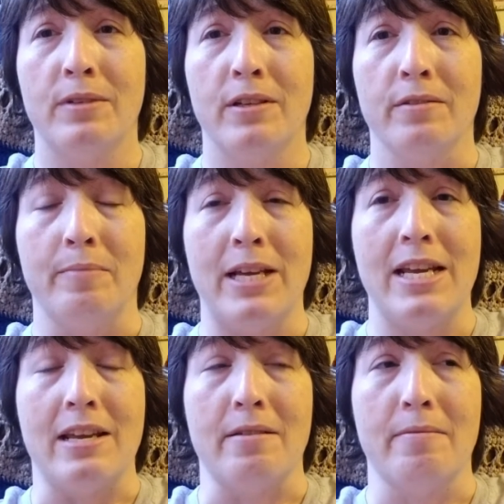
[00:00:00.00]
to
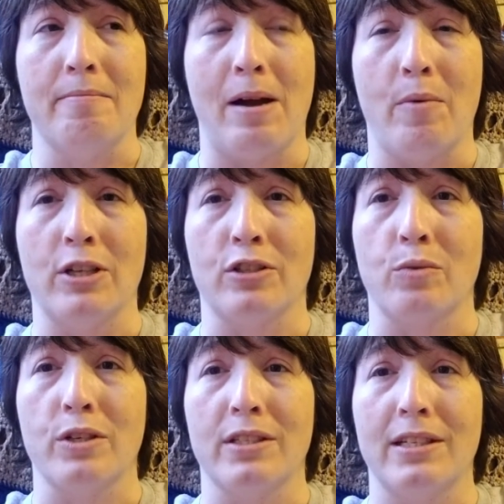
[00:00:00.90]
be my one
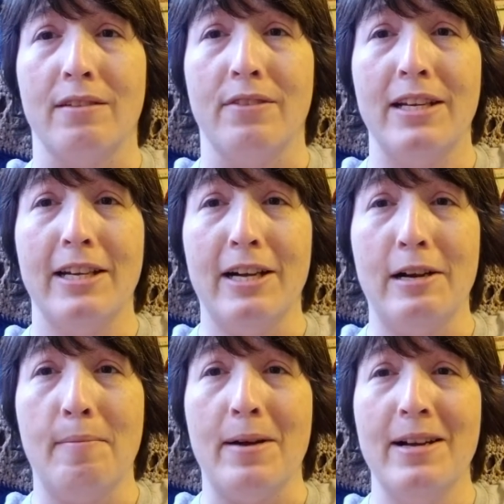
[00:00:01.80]
source of
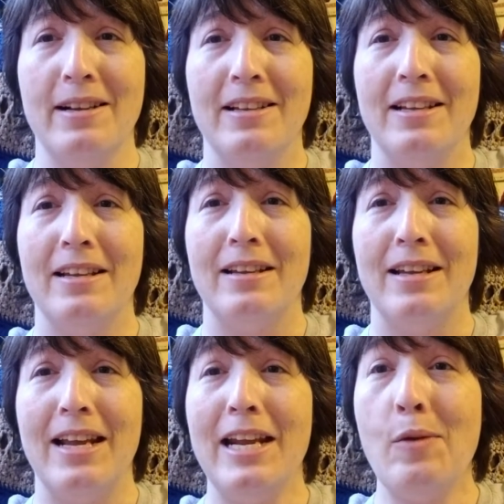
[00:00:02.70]
income
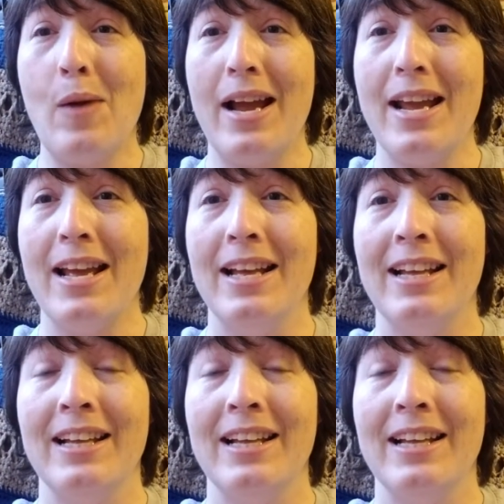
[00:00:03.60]
anyway.